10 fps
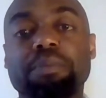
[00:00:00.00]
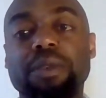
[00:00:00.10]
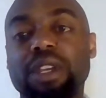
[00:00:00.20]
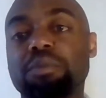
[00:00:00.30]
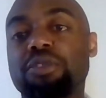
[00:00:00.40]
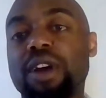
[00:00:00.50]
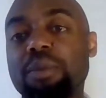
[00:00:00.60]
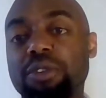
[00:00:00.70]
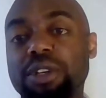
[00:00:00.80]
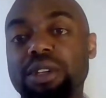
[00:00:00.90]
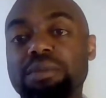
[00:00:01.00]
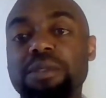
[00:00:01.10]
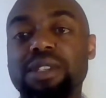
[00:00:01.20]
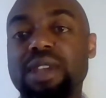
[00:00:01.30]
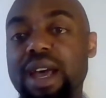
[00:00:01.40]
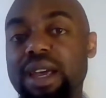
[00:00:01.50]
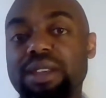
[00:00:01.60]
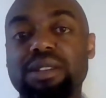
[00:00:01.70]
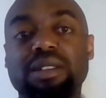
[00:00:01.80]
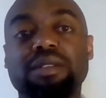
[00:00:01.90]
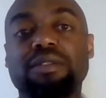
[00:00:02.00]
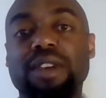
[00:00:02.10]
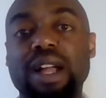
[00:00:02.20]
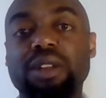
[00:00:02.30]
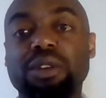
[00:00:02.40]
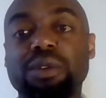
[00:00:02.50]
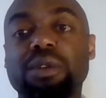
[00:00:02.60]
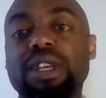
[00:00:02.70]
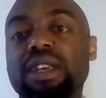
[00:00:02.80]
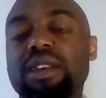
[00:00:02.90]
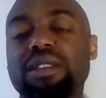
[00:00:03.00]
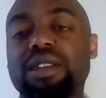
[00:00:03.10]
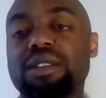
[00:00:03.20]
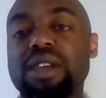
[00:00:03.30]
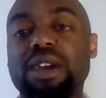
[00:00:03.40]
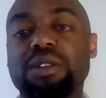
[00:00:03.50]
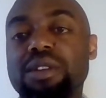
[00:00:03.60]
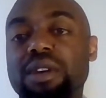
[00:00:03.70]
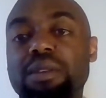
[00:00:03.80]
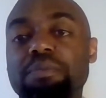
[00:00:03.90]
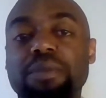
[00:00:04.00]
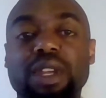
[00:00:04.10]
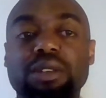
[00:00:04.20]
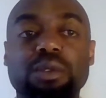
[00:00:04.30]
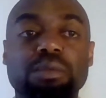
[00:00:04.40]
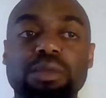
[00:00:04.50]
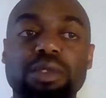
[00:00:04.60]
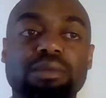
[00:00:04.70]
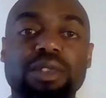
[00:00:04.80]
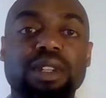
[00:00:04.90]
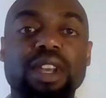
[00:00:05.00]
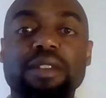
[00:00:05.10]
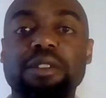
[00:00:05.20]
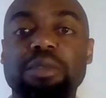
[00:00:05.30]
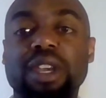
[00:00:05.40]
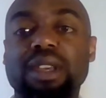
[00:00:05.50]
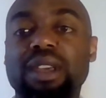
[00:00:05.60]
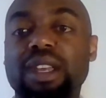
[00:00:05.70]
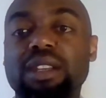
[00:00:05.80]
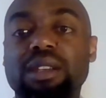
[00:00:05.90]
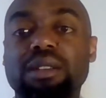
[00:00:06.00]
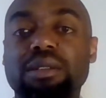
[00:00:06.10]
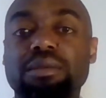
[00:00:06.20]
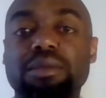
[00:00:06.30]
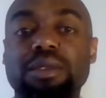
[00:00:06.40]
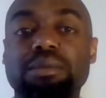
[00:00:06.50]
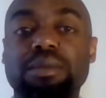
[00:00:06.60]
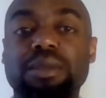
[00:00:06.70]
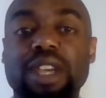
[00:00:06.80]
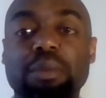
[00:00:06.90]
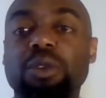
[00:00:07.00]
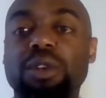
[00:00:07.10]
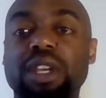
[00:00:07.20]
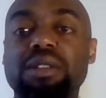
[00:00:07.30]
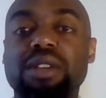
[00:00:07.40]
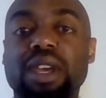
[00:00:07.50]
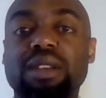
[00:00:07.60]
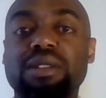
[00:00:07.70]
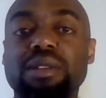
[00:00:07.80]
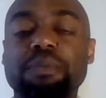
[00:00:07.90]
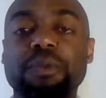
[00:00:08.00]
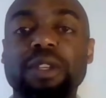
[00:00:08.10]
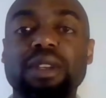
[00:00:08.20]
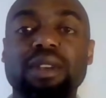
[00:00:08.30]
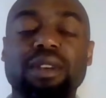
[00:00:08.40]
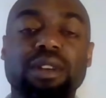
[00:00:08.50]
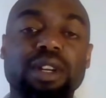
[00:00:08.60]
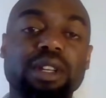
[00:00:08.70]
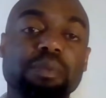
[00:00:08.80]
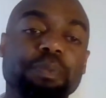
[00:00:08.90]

in property size and in value the entire time, and you didn't have to pay any capital gains tax. All right.